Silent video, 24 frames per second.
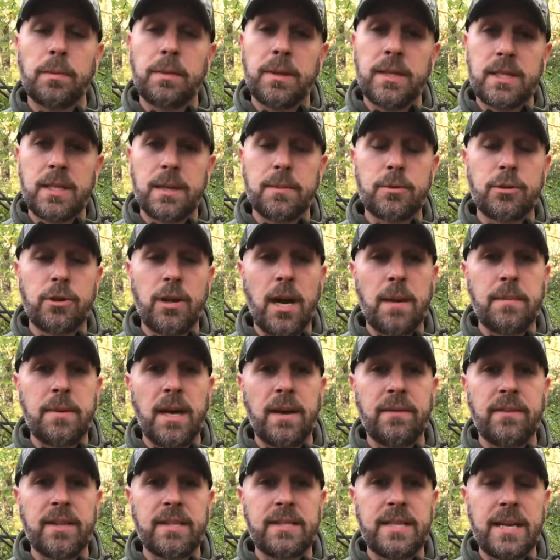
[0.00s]
Please subscribe to
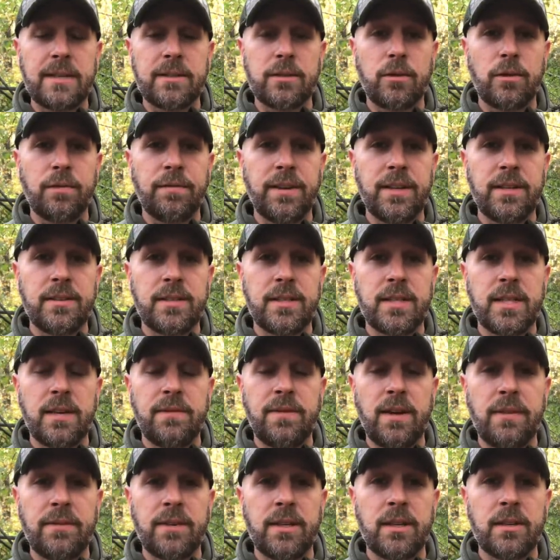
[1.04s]
Everyday Tactical Vids if
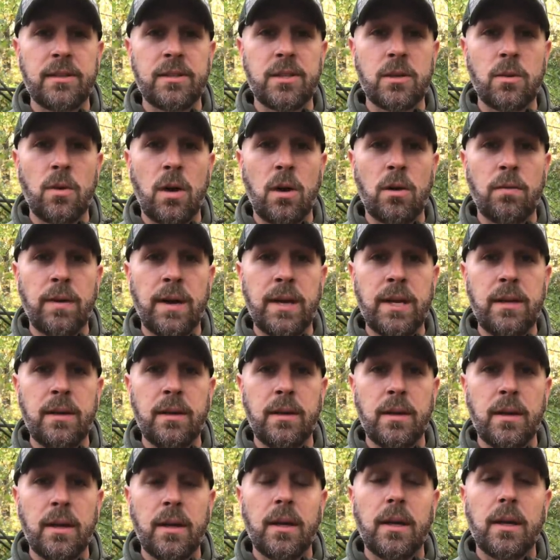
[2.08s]
you haven't done so already.
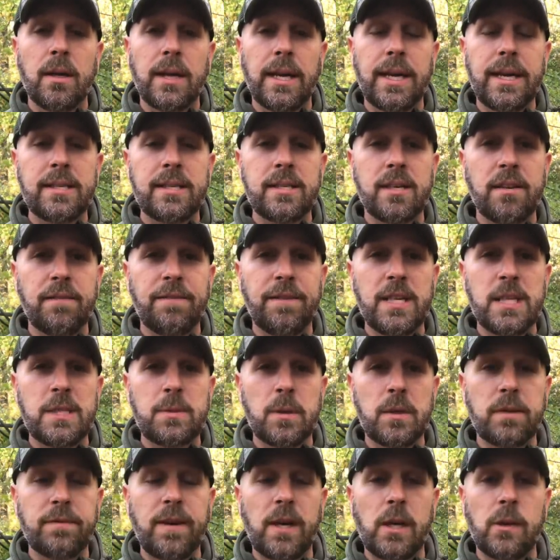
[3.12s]
Like us on
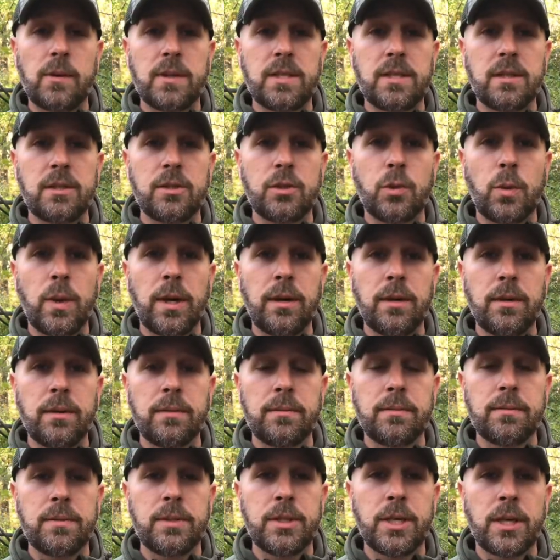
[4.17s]
Facebook, follow us on Twitter,
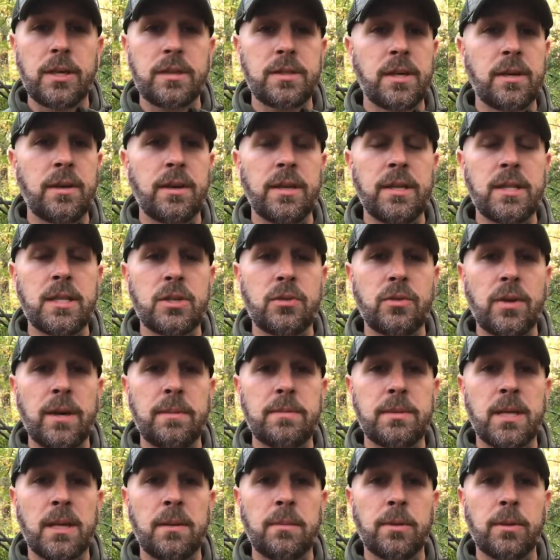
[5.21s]
check us out on Instagram,
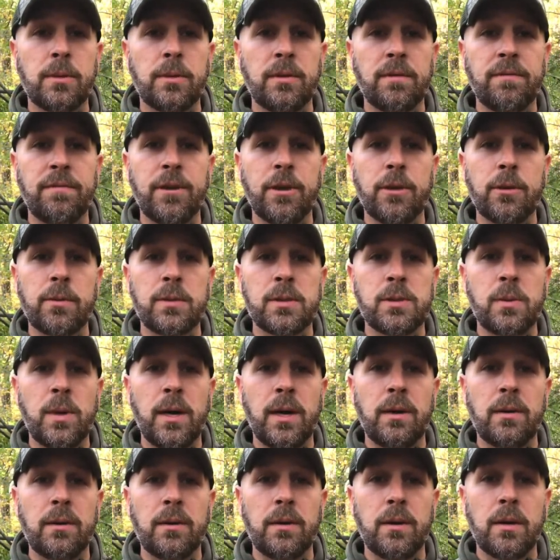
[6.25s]
Tumblr, and Vero as
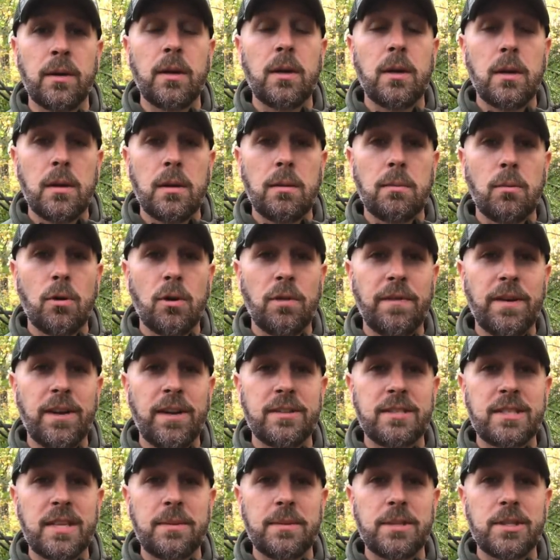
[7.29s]
well. More
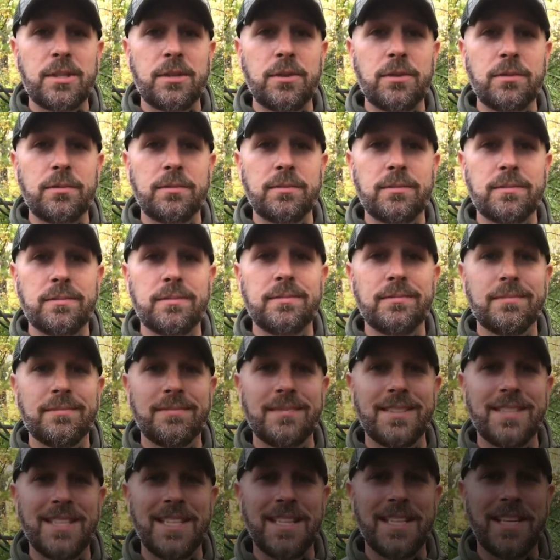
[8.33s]
videos coming soon.
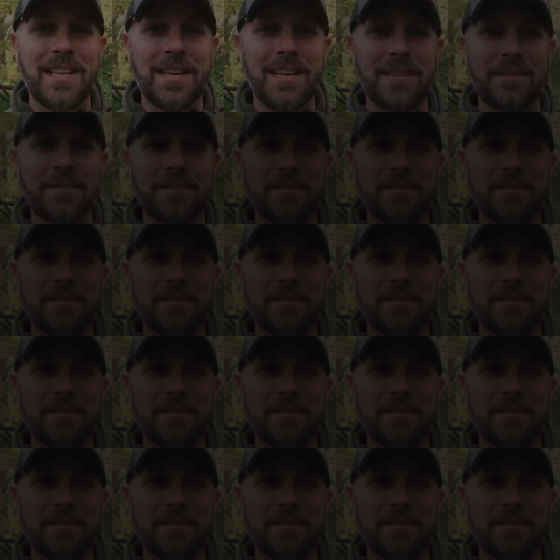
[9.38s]
Take care.